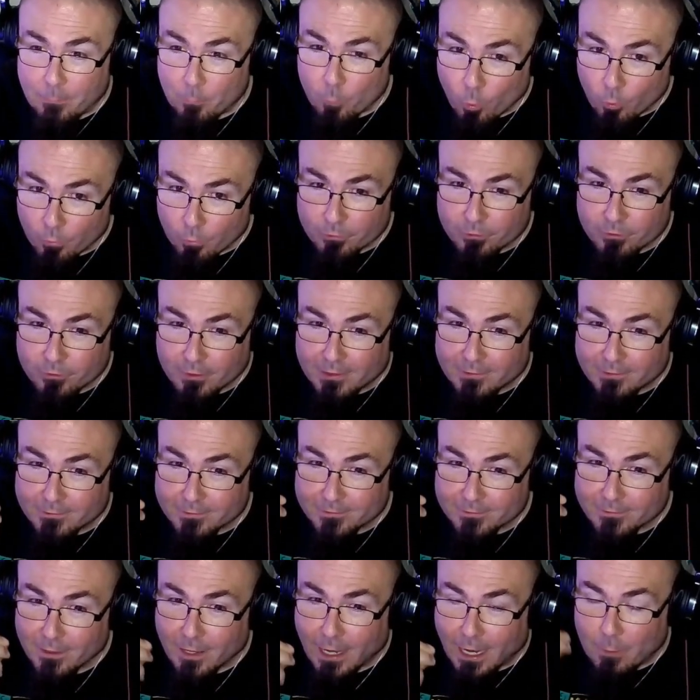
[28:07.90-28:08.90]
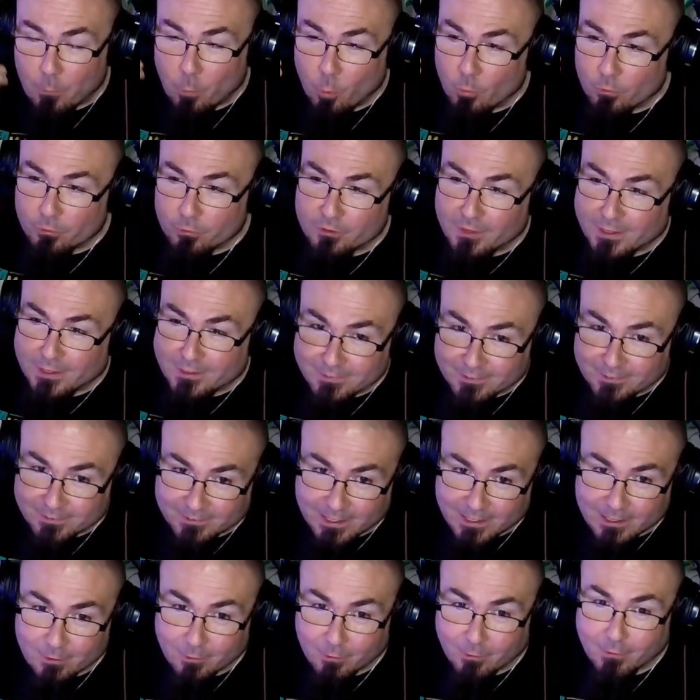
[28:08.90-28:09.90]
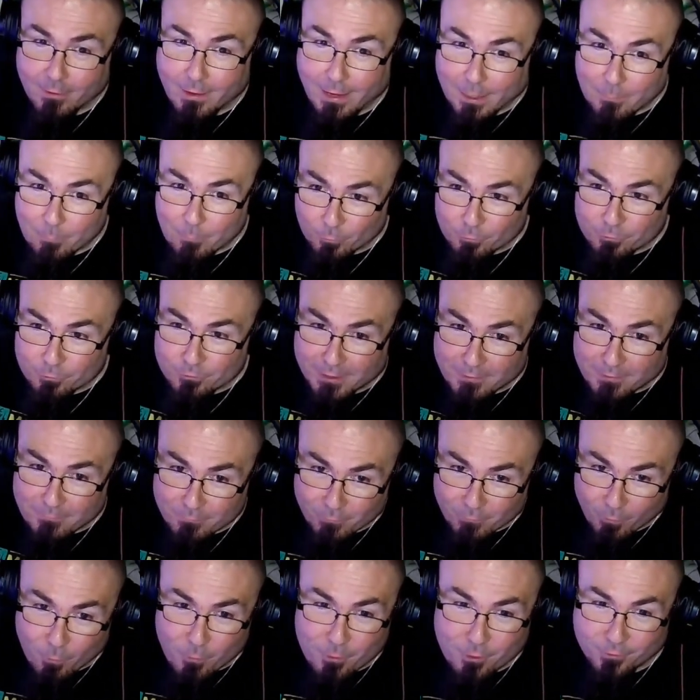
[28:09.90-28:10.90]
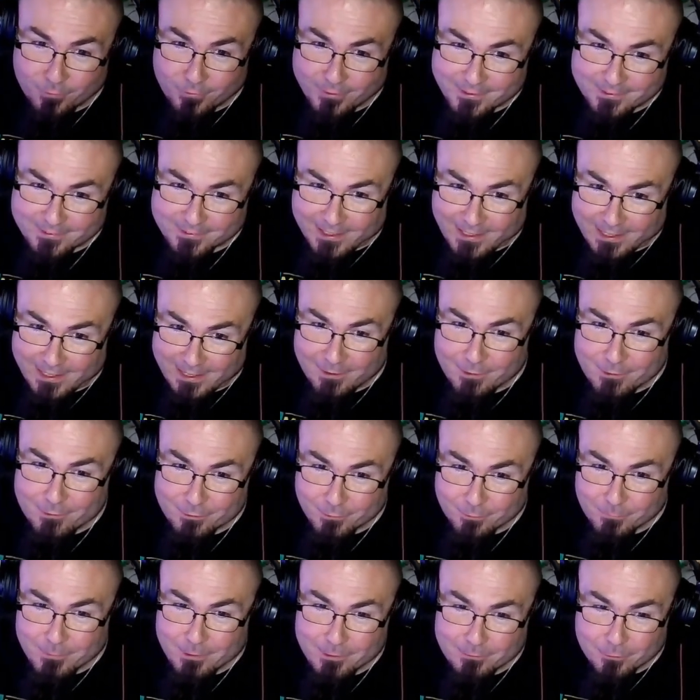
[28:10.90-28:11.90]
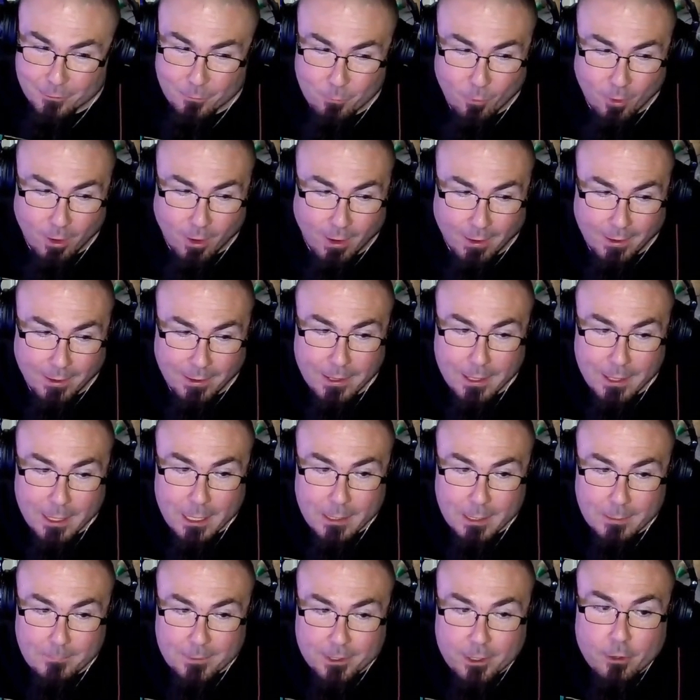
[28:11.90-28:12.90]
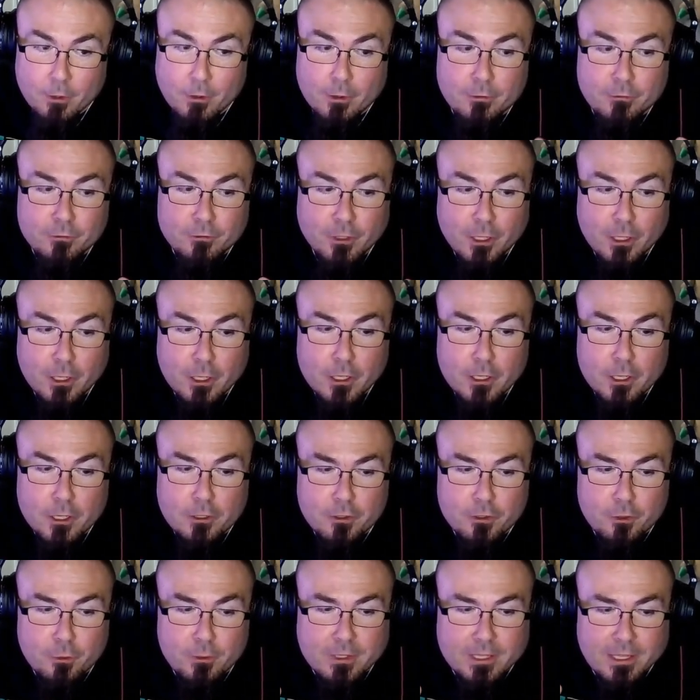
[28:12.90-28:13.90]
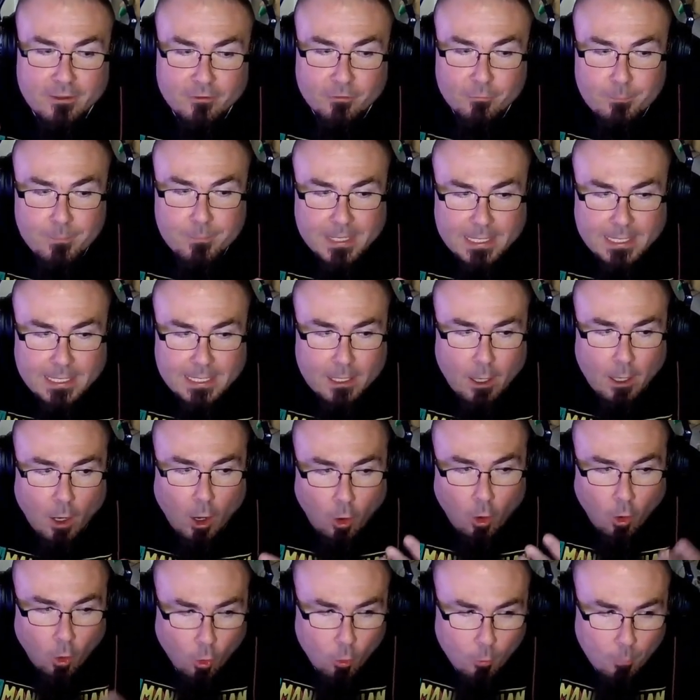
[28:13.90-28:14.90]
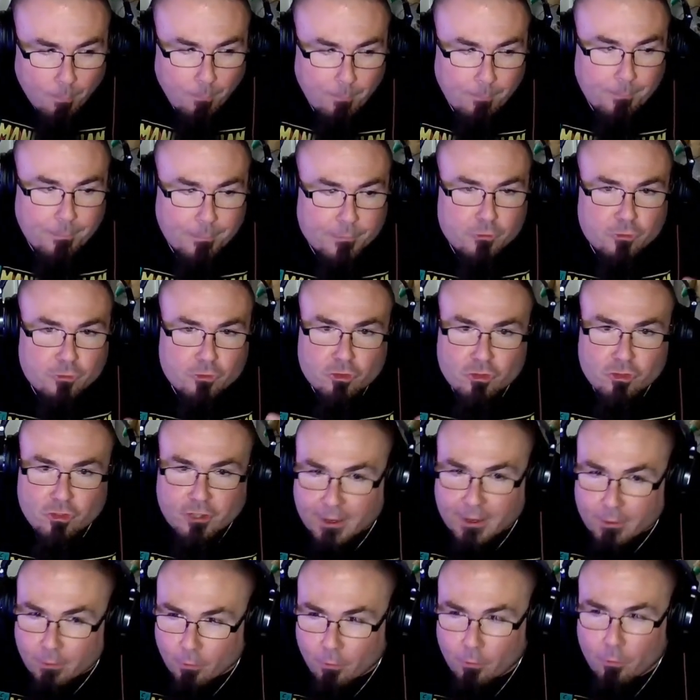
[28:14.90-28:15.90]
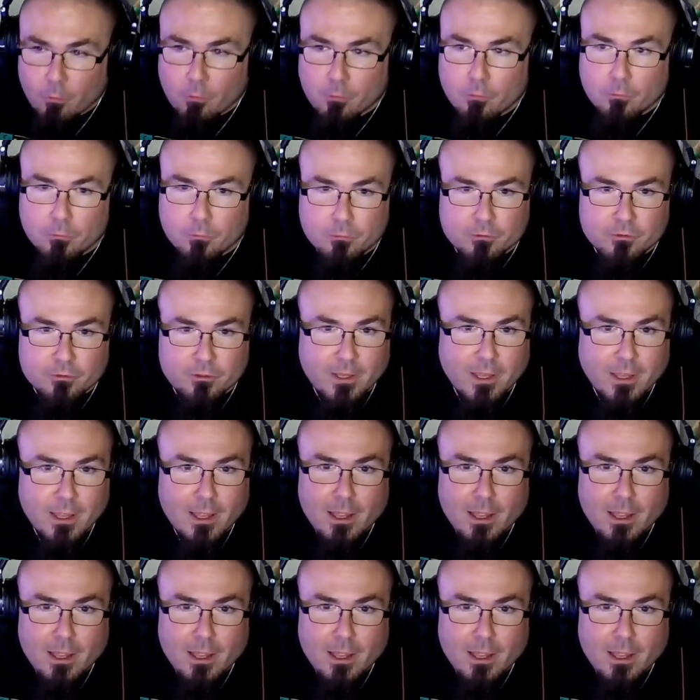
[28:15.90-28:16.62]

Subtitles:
I won't say singer. I will say vocalist, and here's the reason why: because you give me hope, chills.